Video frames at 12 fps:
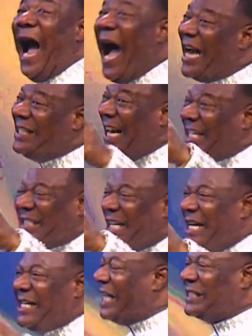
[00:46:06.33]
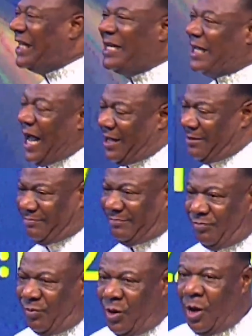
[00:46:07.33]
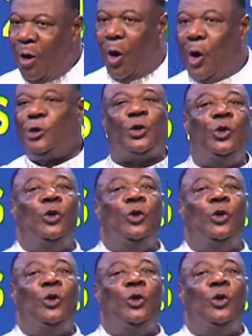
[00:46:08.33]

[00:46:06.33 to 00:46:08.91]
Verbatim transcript: Addition doesn't come until you